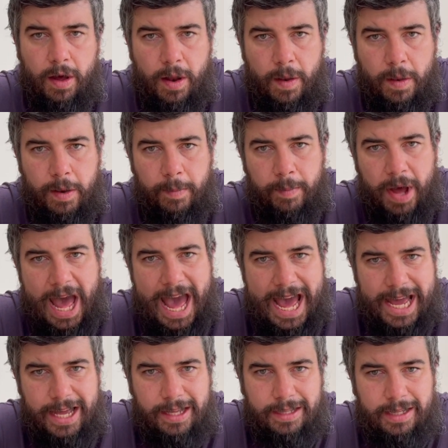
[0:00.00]
Number
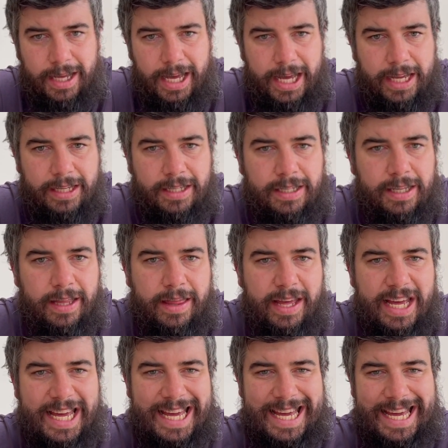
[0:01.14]
8 is
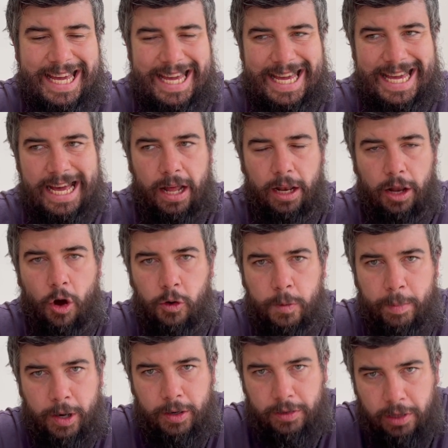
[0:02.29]
the
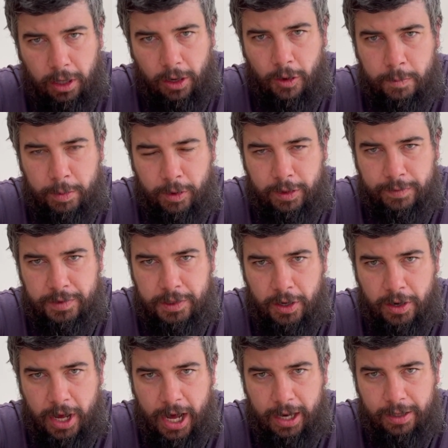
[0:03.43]
logbook of
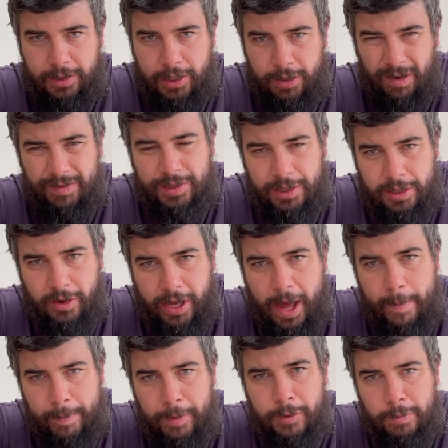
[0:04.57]
Stone Island. So you obviously don't get
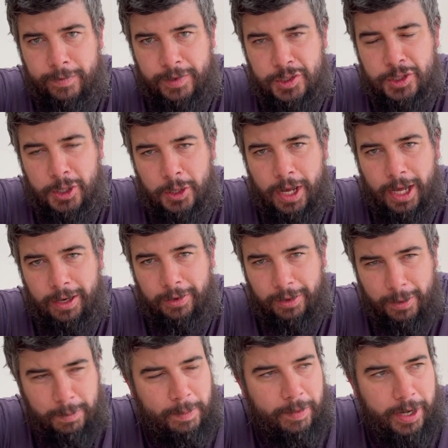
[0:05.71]
a book with your Stone Island.
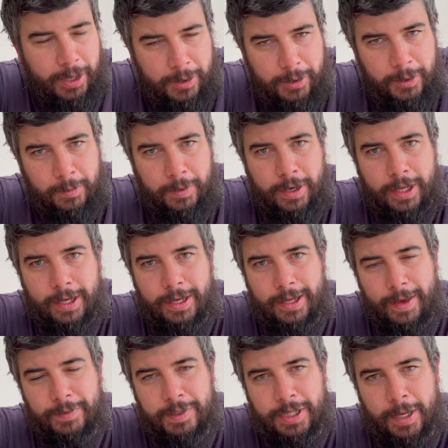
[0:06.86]
That would be pretty cool, wouldn't it?
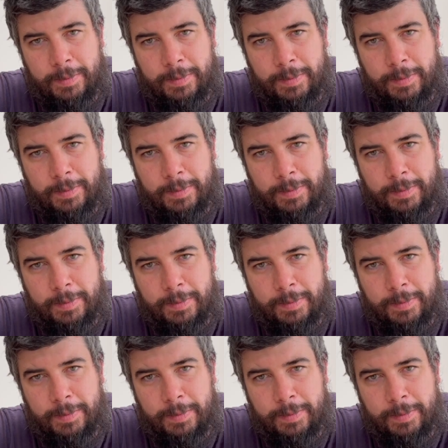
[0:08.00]
Every time